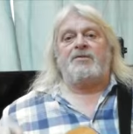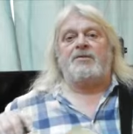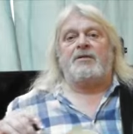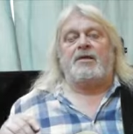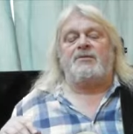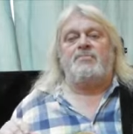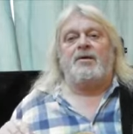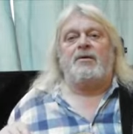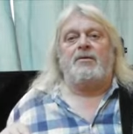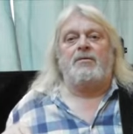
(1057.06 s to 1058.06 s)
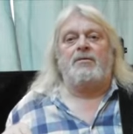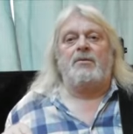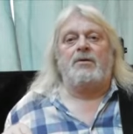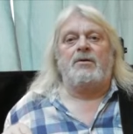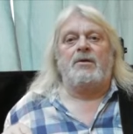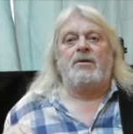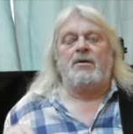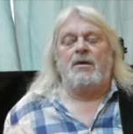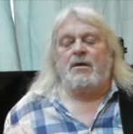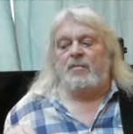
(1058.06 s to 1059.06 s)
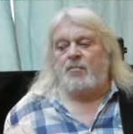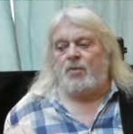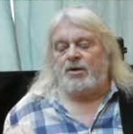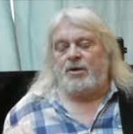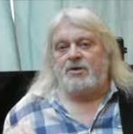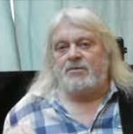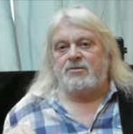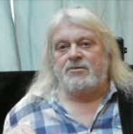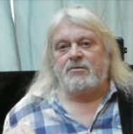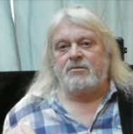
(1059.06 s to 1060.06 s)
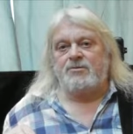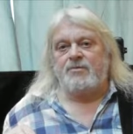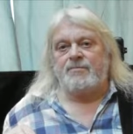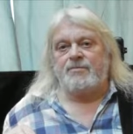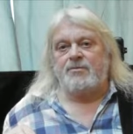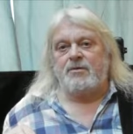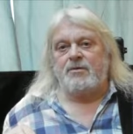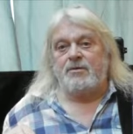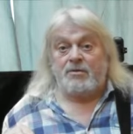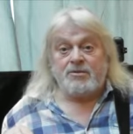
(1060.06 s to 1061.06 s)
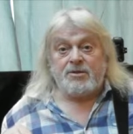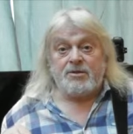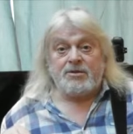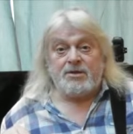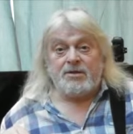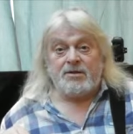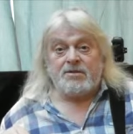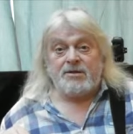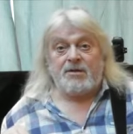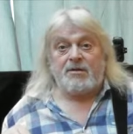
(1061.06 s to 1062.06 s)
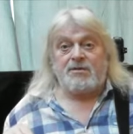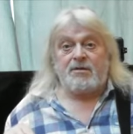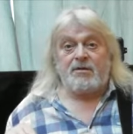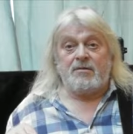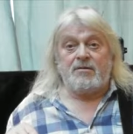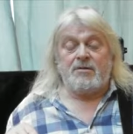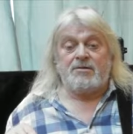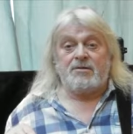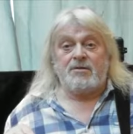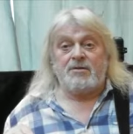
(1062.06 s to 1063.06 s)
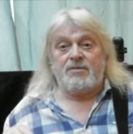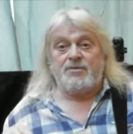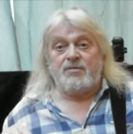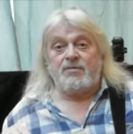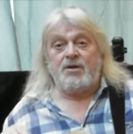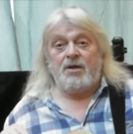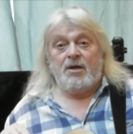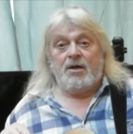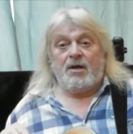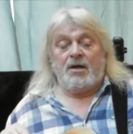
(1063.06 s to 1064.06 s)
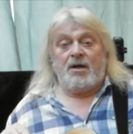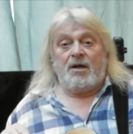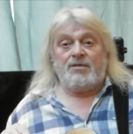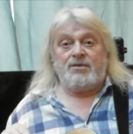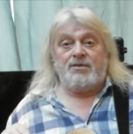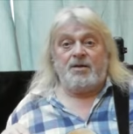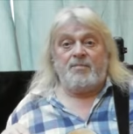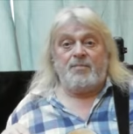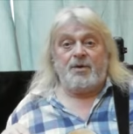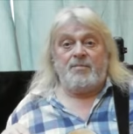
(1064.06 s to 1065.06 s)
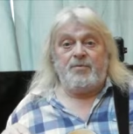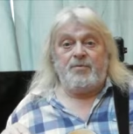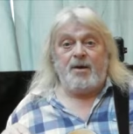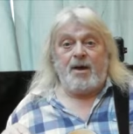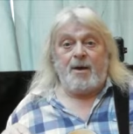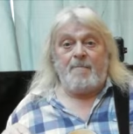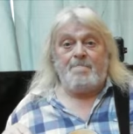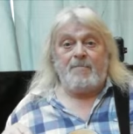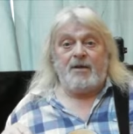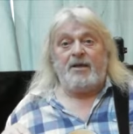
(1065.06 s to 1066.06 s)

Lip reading: So that's it. That's my current working songs repertoire using the tenor guitar. So I hope that's useful to some people.